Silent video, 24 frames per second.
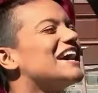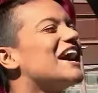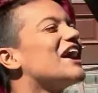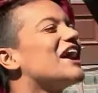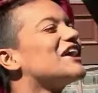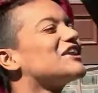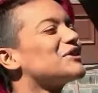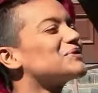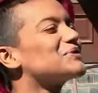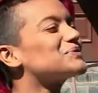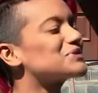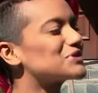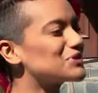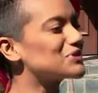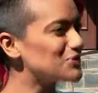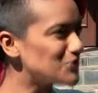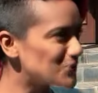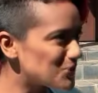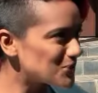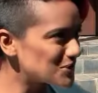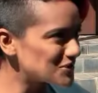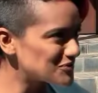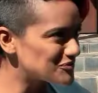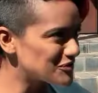Along with the
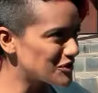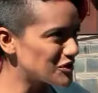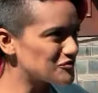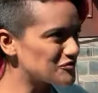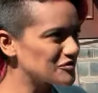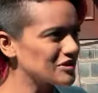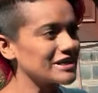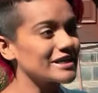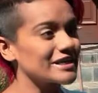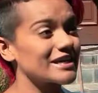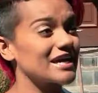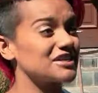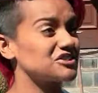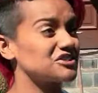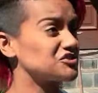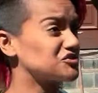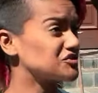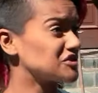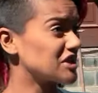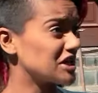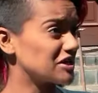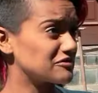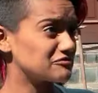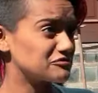law evolving, gadgets
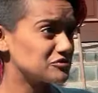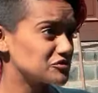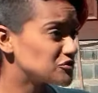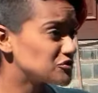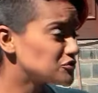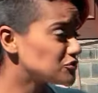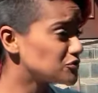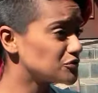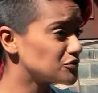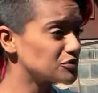have too.